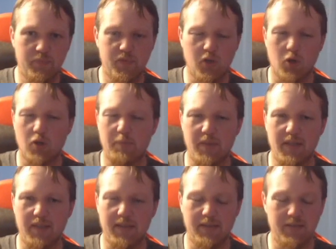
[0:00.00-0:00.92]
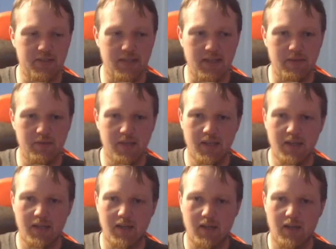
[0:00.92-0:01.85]
dark beings that
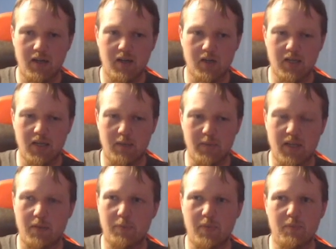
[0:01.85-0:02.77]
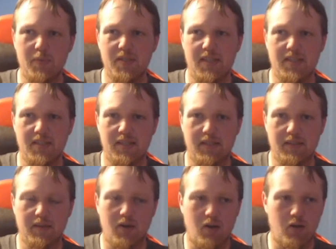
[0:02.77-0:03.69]
are coming up and
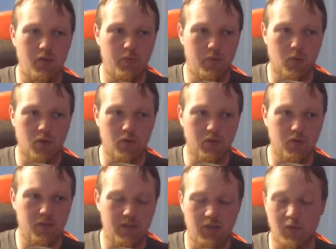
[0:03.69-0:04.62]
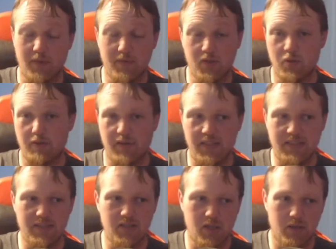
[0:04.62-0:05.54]
possessing all the workers that don't have certain
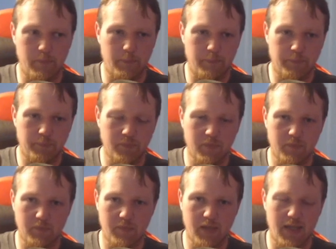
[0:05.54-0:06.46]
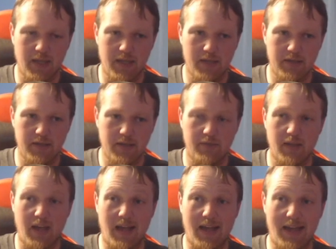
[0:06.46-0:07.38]
devices on them. And
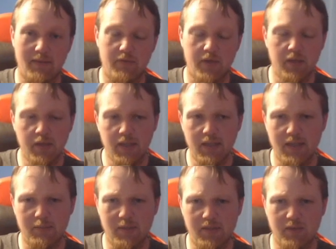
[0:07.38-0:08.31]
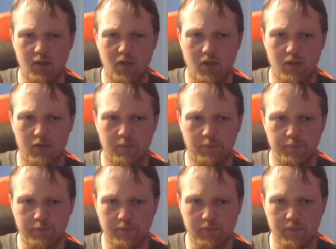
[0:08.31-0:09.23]
the Hive, I believe they're called.
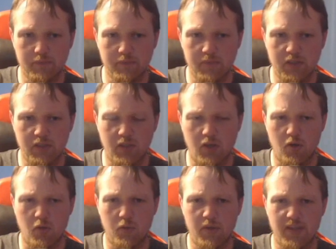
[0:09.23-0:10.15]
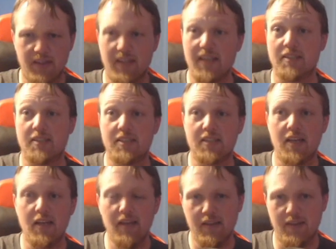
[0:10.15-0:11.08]
No, the Hiss.
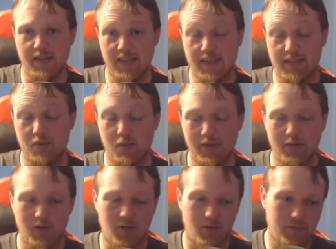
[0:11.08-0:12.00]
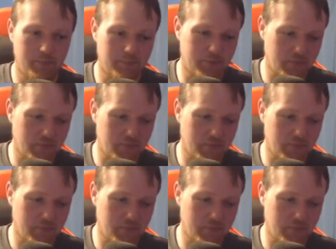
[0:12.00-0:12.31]
The Hiss is what they're called.